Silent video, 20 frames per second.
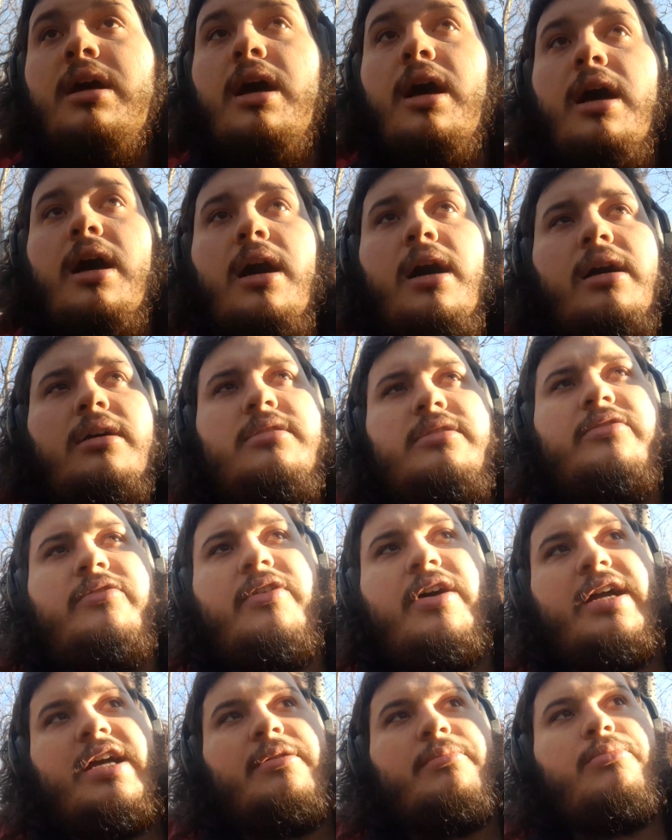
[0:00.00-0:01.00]
as if
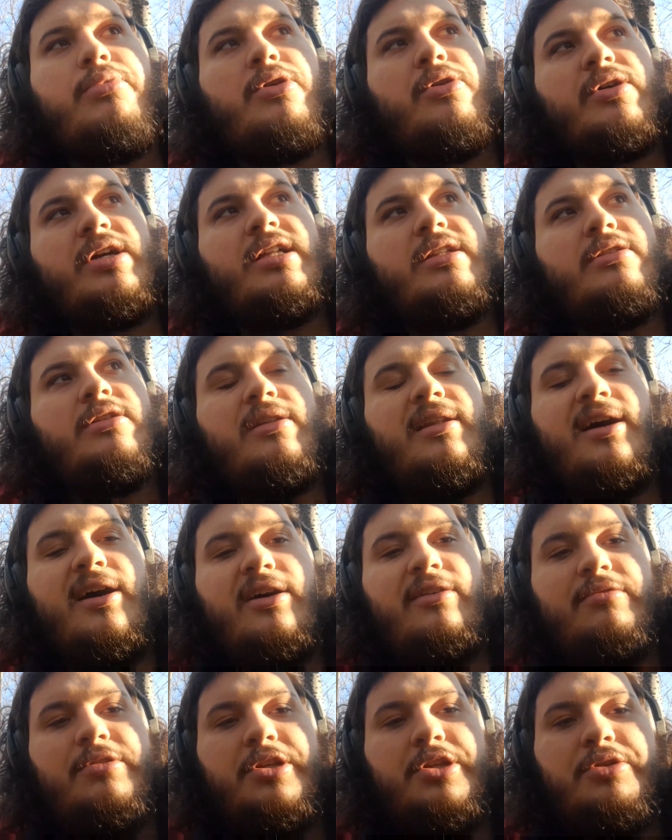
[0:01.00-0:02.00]
I had broken the law
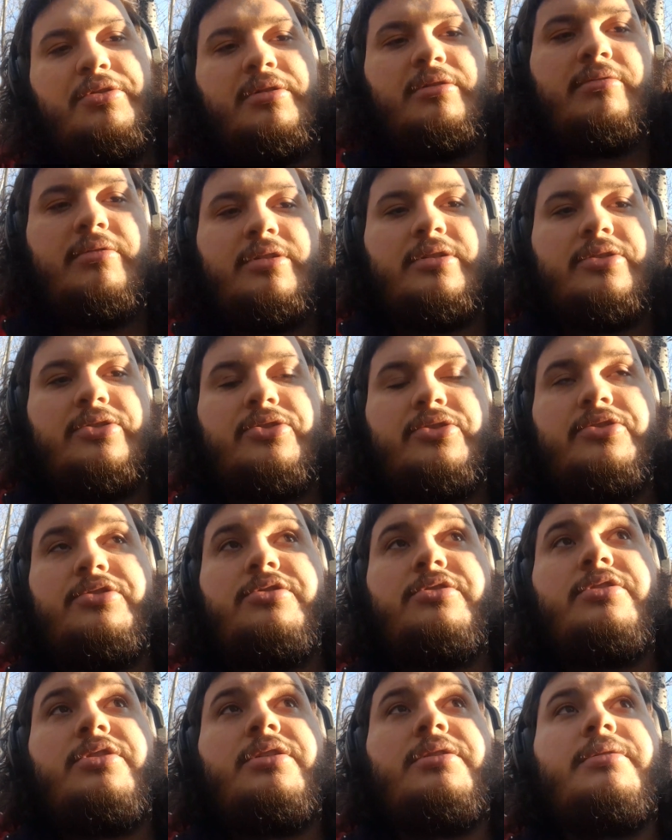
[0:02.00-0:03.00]
of the
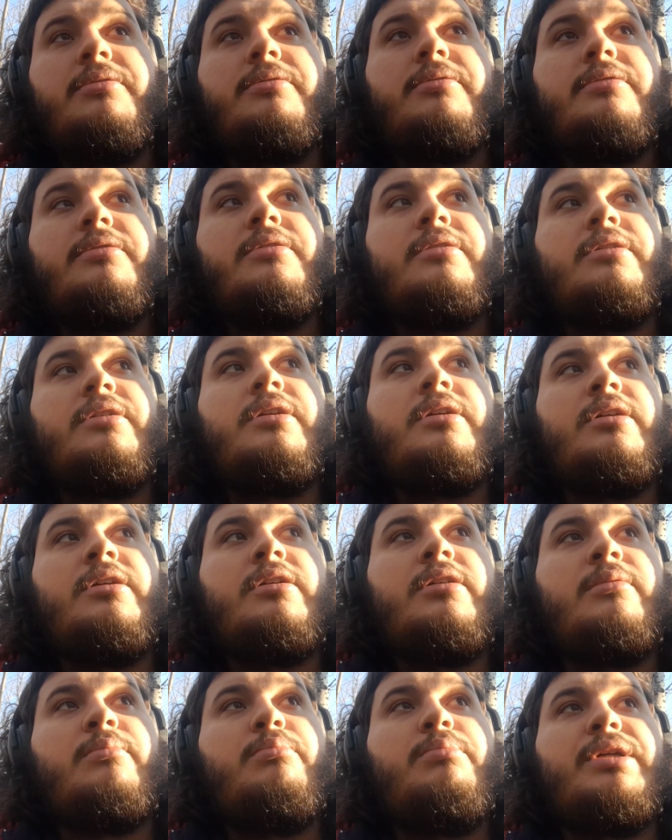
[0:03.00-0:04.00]
universe
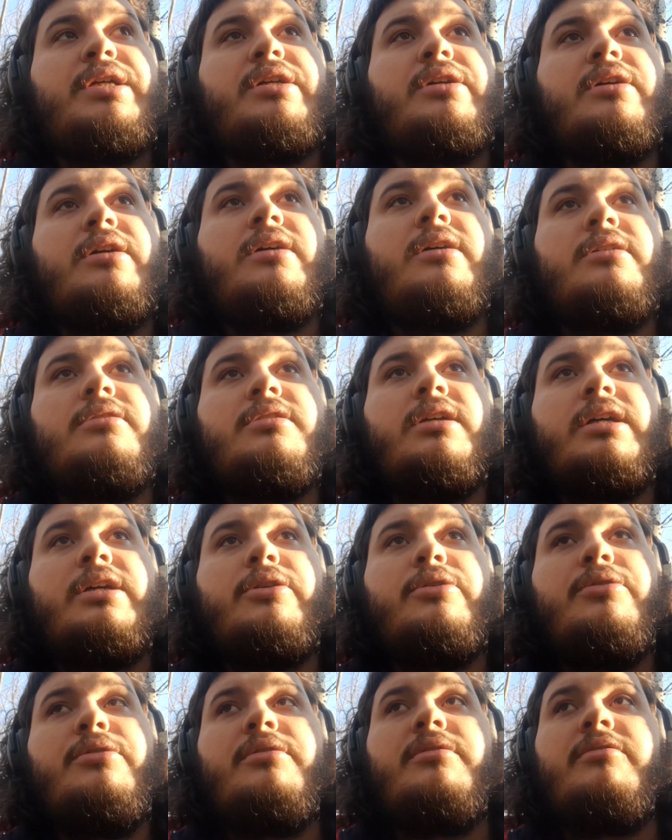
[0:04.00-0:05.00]
because I
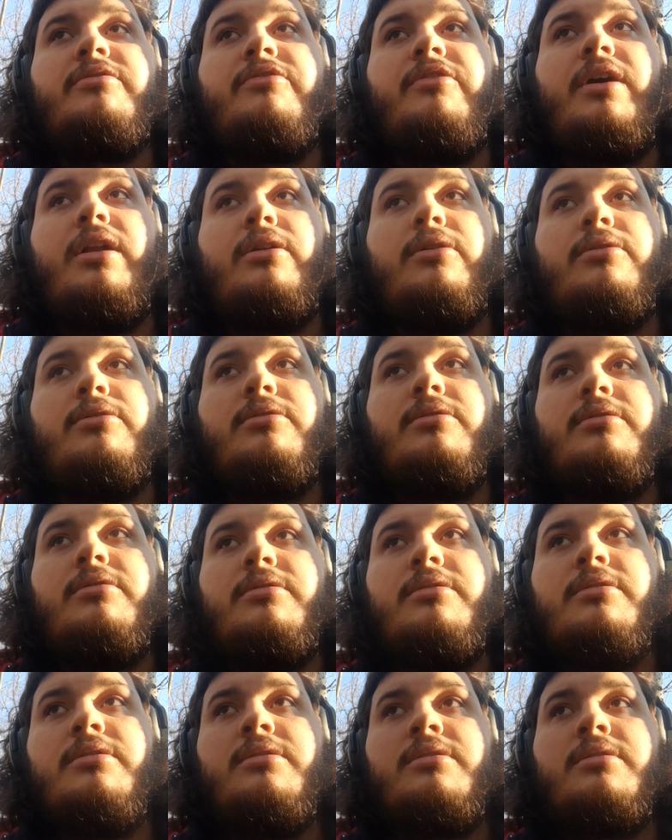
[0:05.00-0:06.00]
couldn't follow
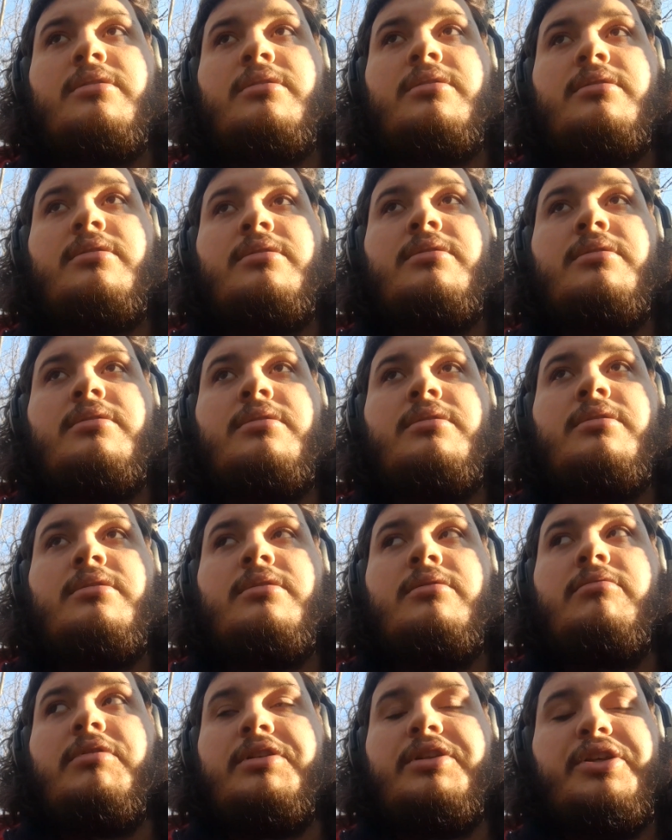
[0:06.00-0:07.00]

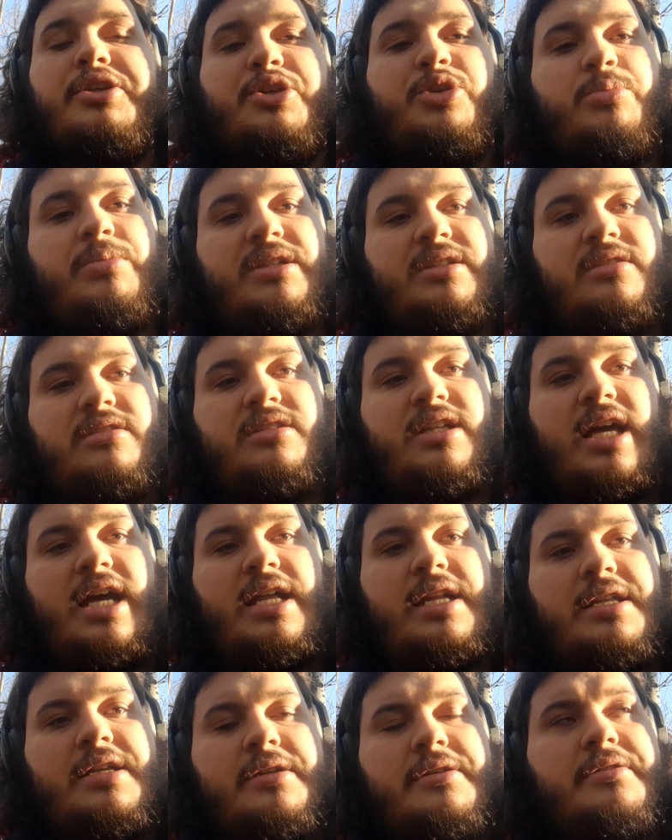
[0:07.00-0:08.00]
what the humans
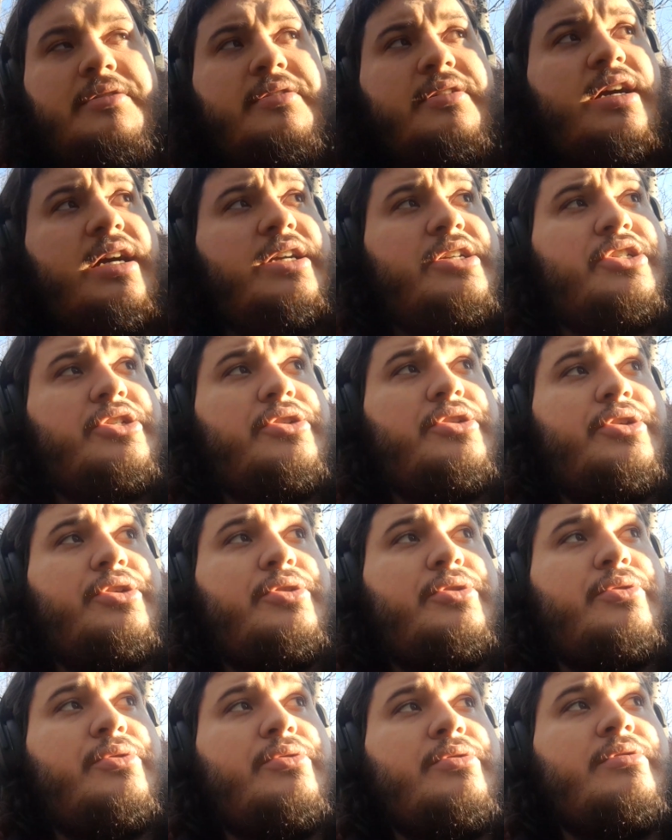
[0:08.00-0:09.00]
said I should
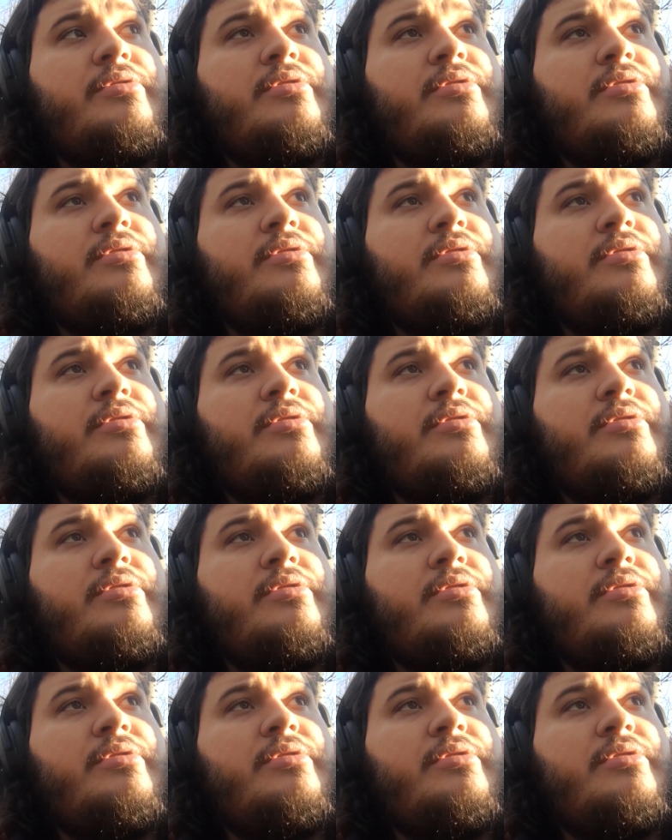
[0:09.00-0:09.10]
do.